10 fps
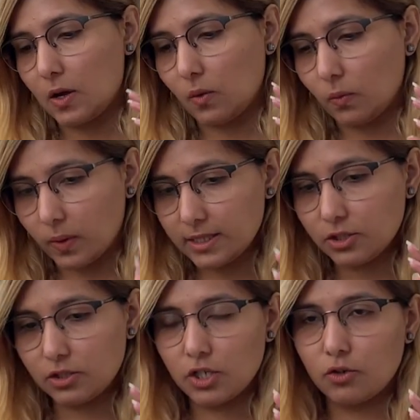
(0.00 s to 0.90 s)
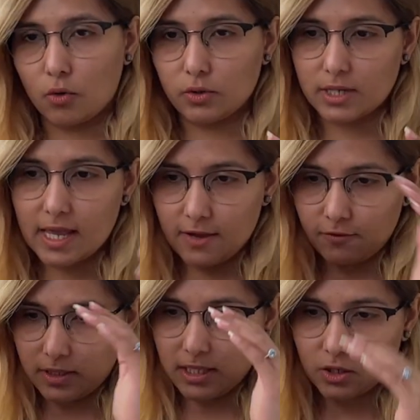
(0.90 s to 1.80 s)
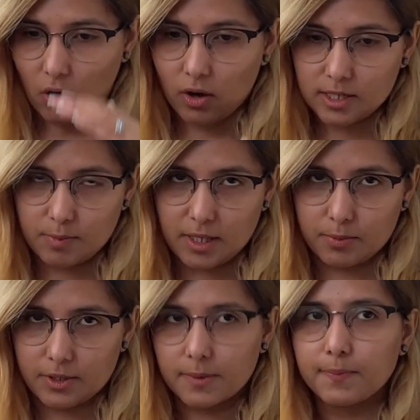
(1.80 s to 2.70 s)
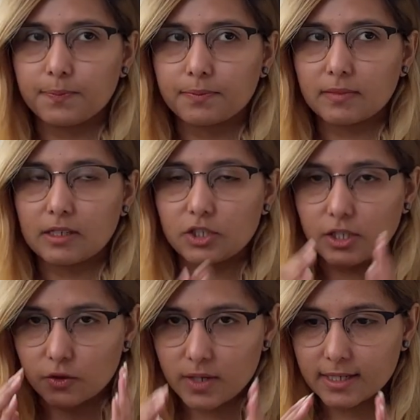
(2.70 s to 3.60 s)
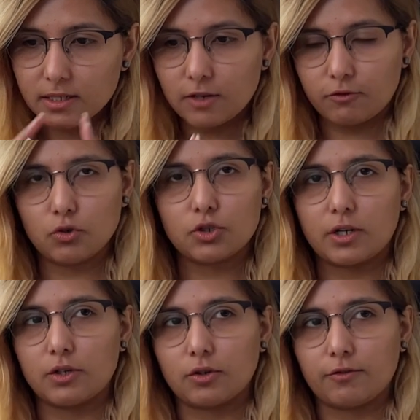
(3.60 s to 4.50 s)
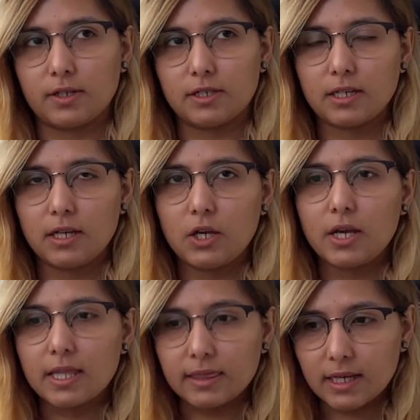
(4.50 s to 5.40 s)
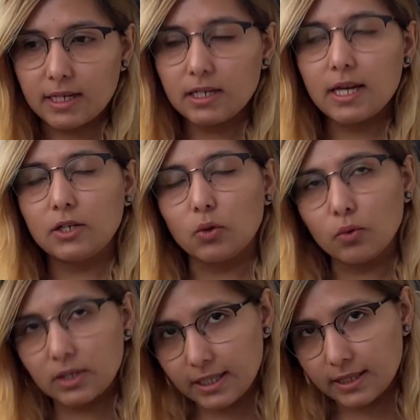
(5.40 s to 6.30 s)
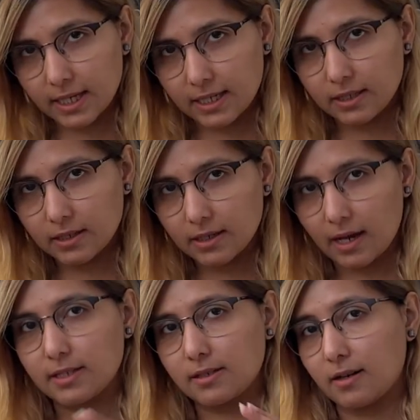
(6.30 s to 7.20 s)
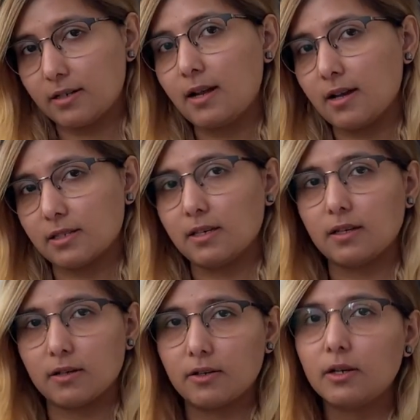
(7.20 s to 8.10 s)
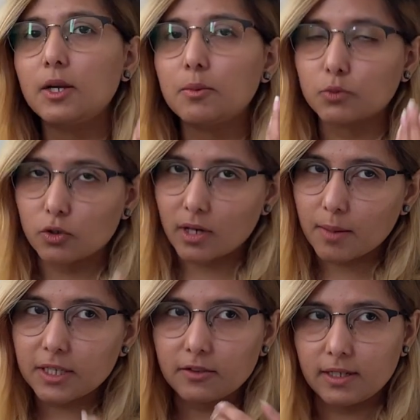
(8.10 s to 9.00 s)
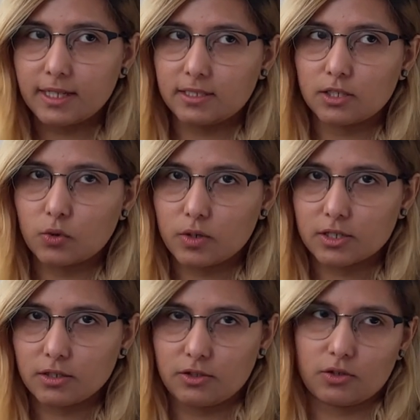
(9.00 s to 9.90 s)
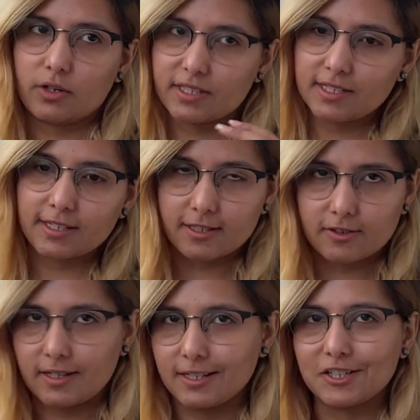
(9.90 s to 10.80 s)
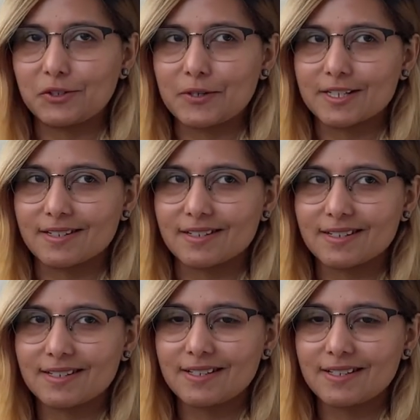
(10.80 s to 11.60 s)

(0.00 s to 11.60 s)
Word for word: Once she wrote everything on paper, she created a flowchart of it. Then and only then I started asking her programming related questions or syntax related questions.